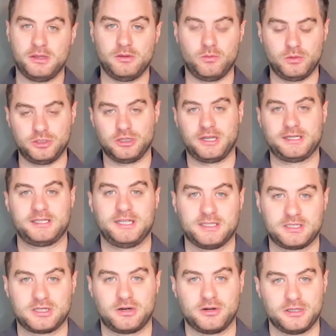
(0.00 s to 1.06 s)
would you like to
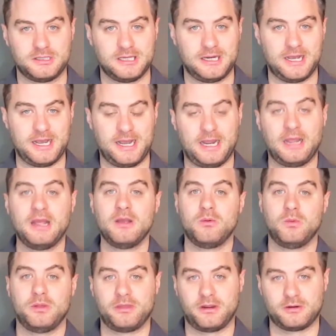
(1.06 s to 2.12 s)
get started today
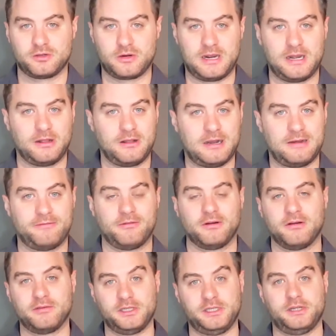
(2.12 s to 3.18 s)
with our trial
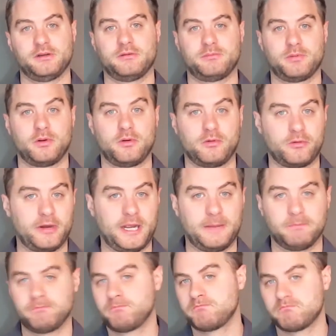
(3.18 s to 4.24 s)
offer of a year
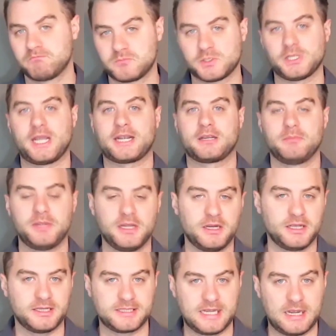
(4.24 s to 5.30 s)
program? So that could be
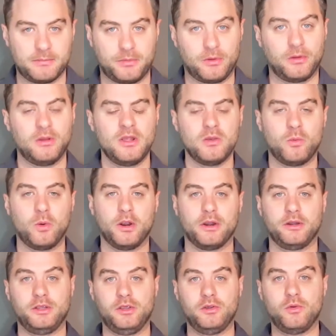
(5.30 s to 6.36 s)
an example
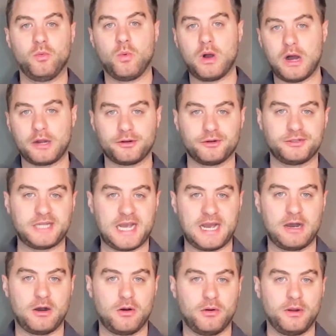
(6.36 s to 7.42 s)
where you water
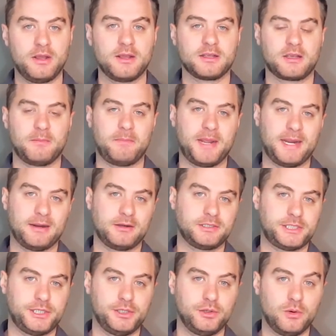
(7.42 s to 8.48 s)
down
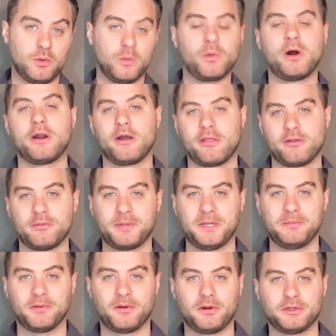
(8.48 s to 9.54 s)
compared to what other
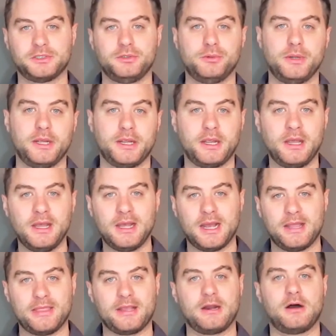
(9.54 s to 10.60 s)
people are doing,
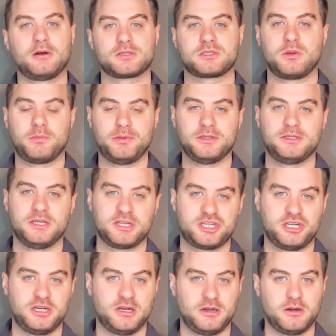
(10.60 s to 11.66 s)
and then also
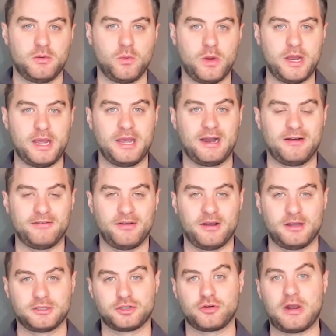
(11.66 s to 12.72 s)
position it in a way of
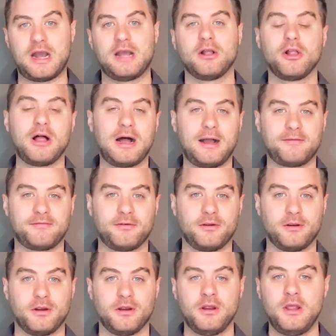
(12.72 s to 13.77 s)
a trial
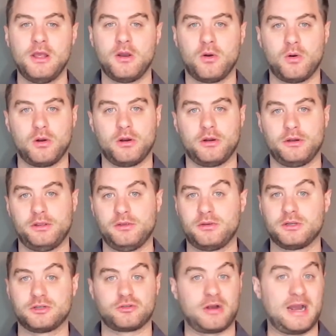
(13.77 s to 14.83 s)
offer, or you
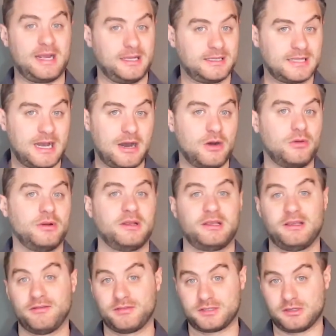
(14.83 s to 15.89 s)
can try us out,
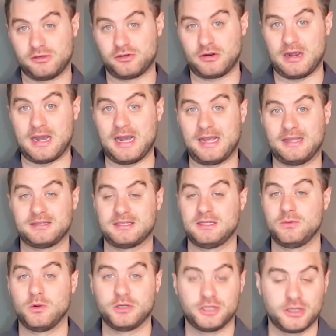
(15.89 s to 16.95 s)
give us a try,
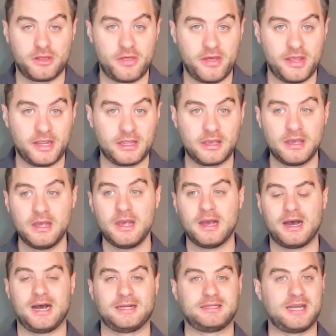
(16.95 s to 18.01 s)
see what you think,
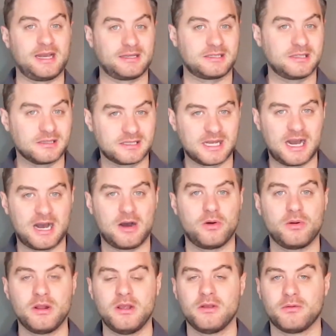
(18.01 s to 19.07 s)
test us
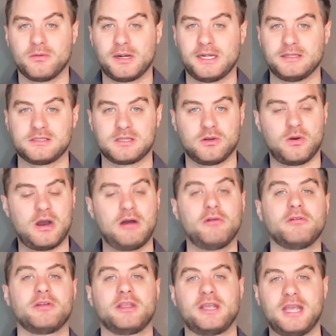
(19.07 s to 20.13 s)
out, right? So
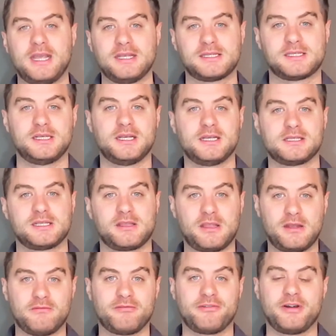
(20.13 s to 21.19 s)
however the case is, and
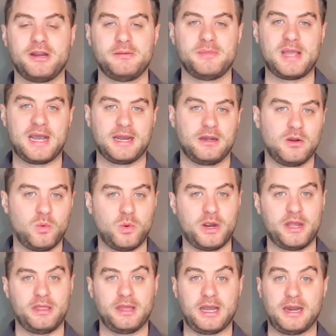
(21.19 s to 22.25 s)
then frame that in a
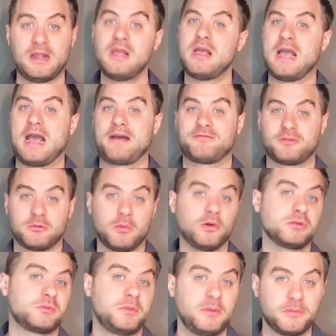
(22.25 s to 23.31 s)
way that after
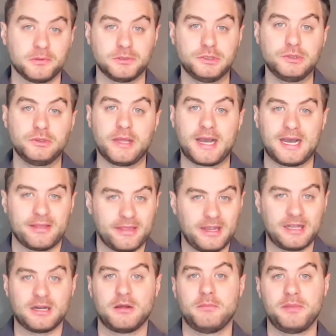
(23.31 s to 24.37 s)
most people do that, they
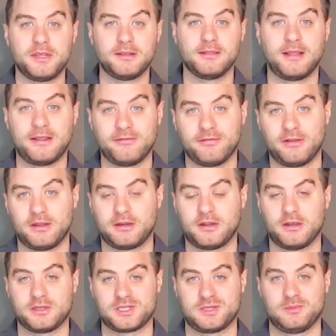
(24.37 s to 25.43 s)
end up being lifelong
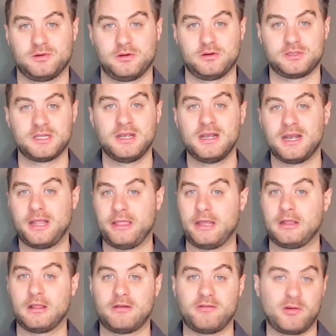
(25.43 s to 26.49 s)
customers, and
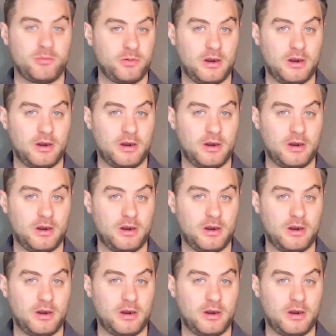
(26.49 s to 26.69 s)
they love our